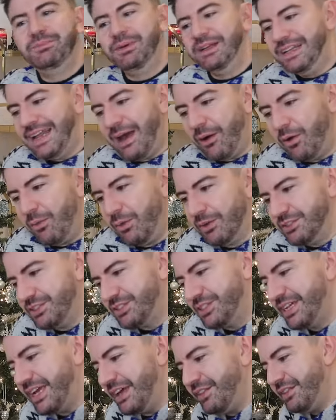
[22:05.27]
But now I want
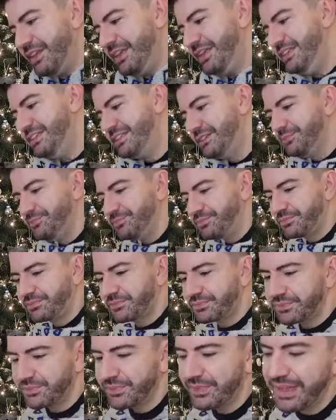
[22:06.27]
to get these
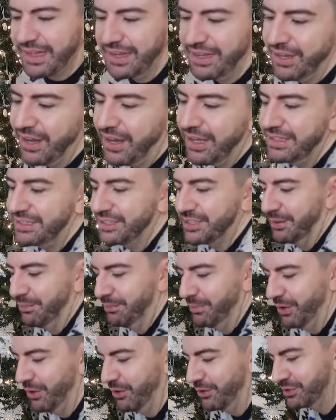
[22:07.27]
lights
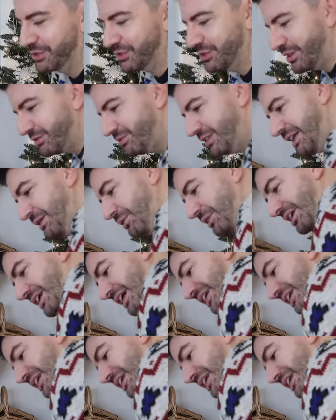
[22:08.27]
unboxed because I really want to